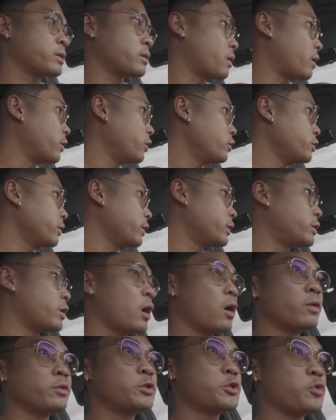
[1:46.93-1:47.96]
so I usually
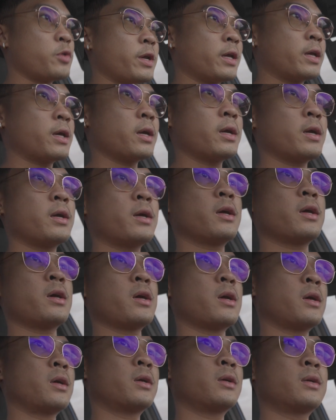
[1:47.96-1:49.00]
don't drink
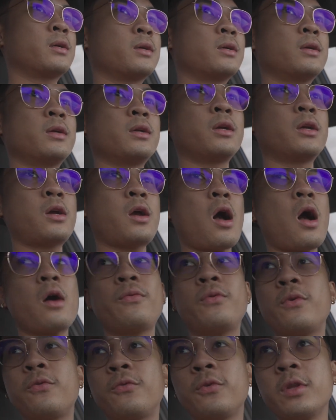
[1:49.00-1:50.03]

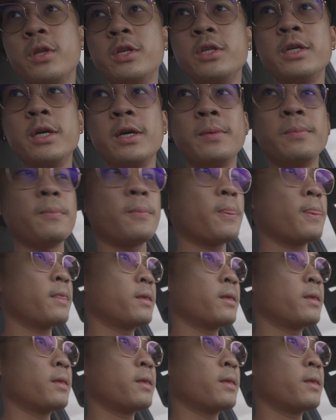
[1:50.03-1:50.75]
coffee for the gym,